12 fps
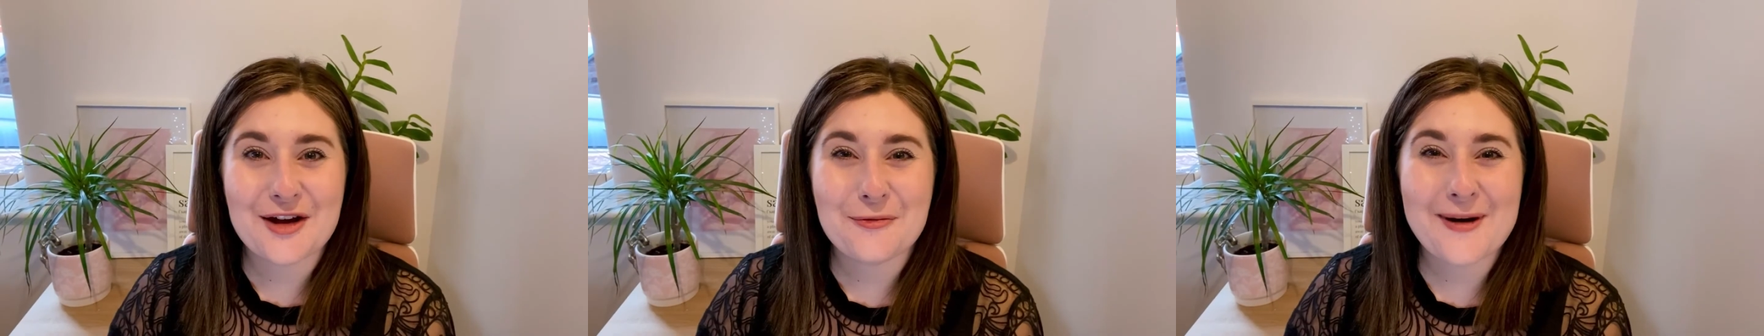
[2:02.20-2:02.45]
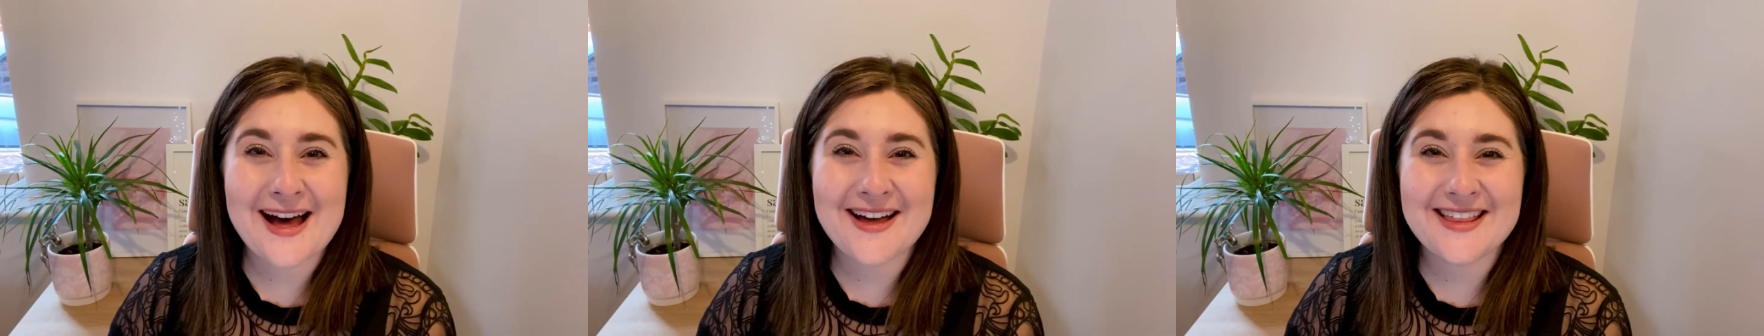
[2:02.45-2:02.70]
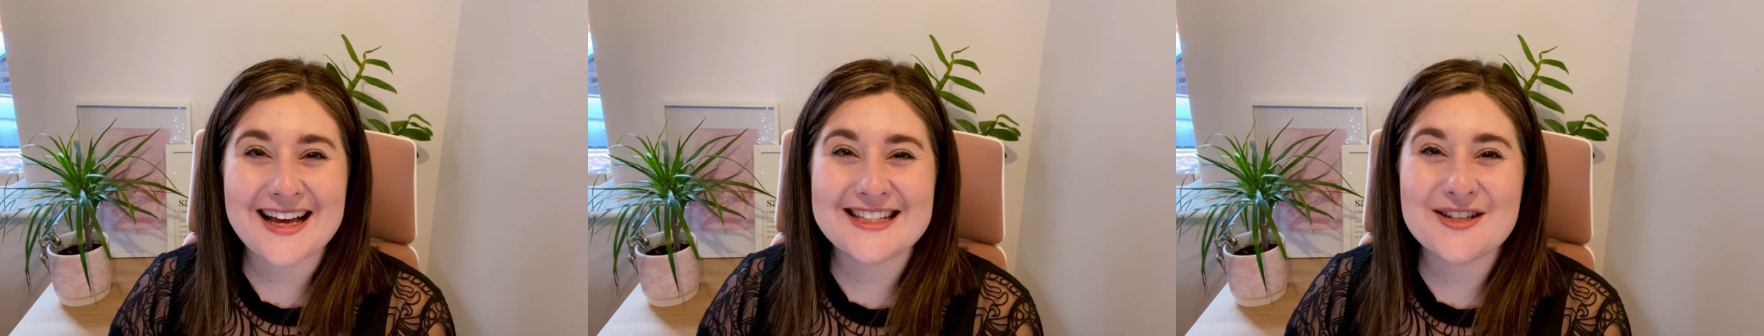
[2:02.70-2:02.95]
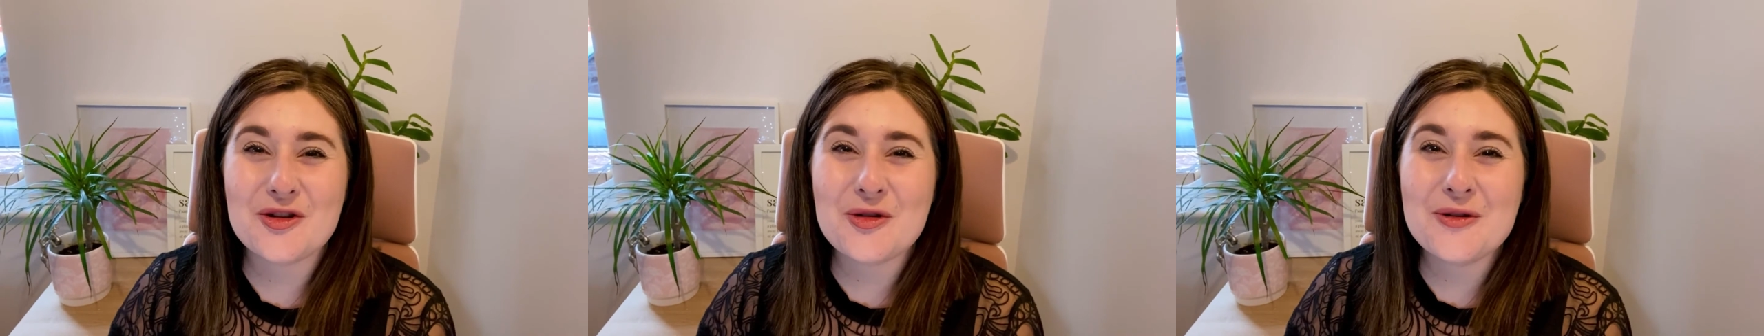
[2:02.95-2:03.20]
Well,
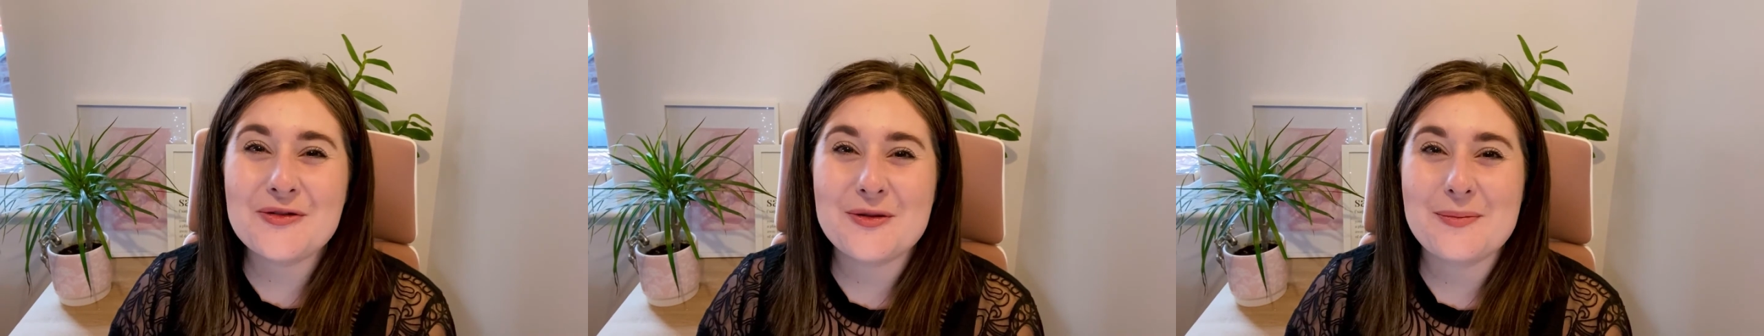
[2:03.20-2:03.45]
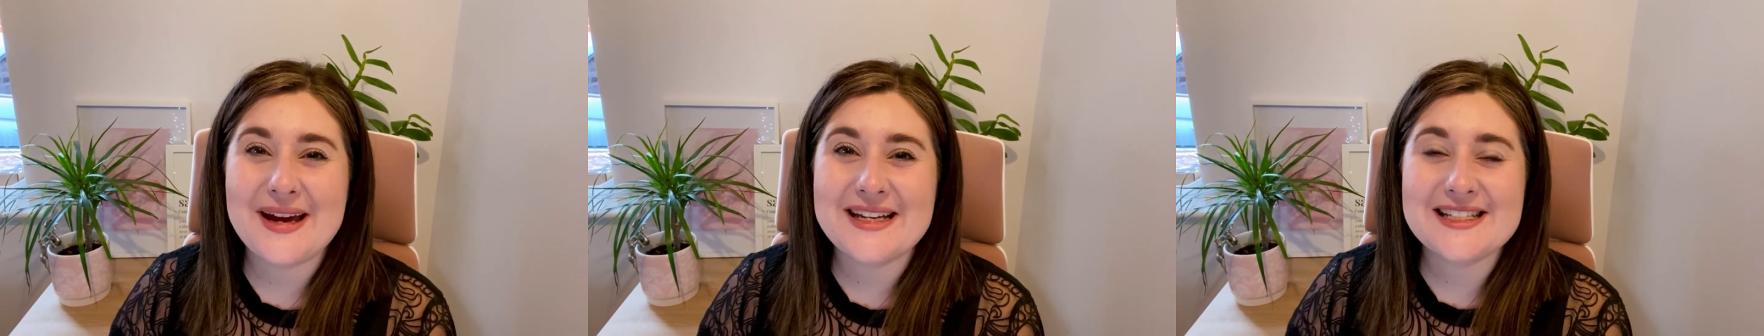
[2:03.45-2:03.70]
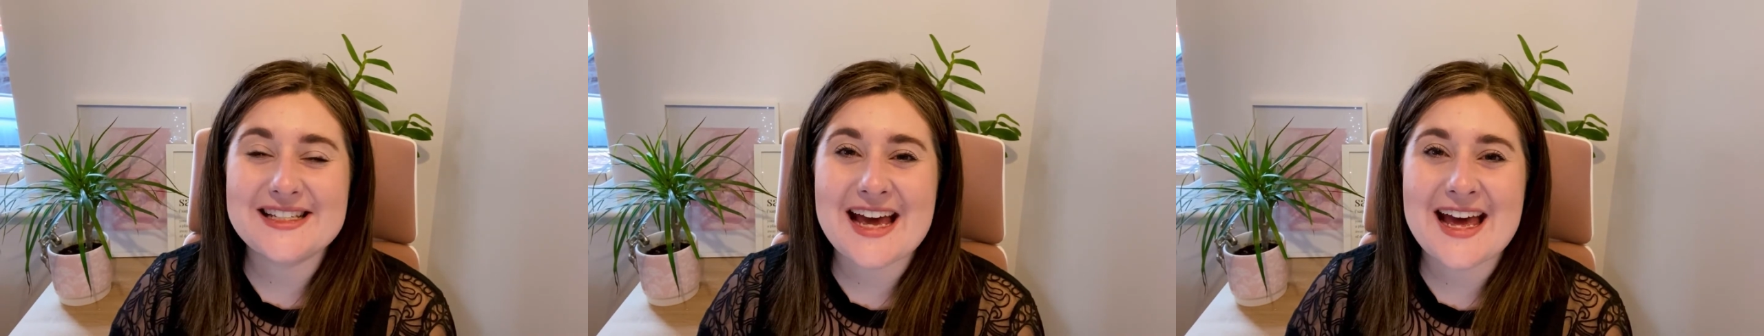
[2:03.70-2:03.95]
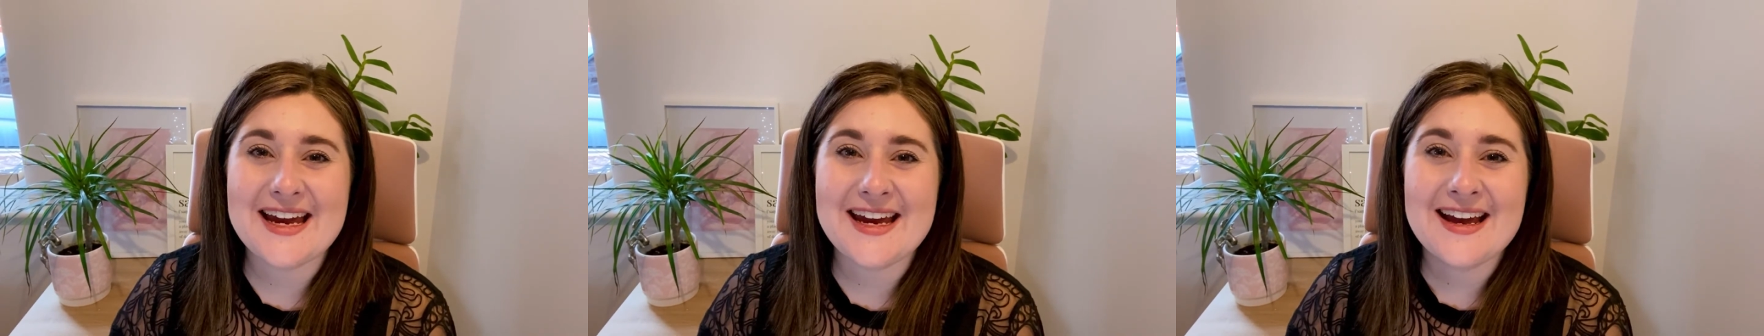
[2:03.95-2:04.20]
that's all from me
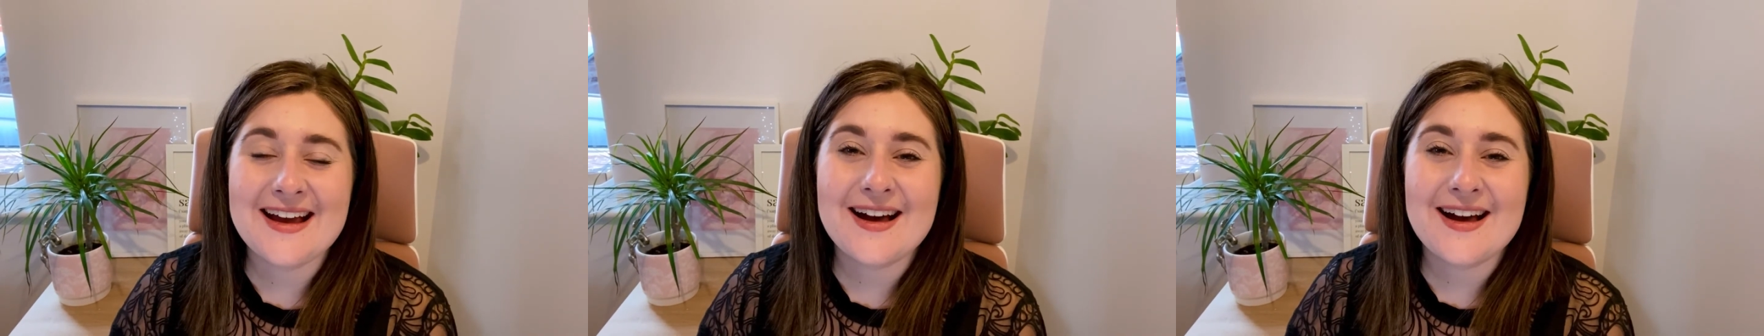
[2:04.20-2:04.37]
today.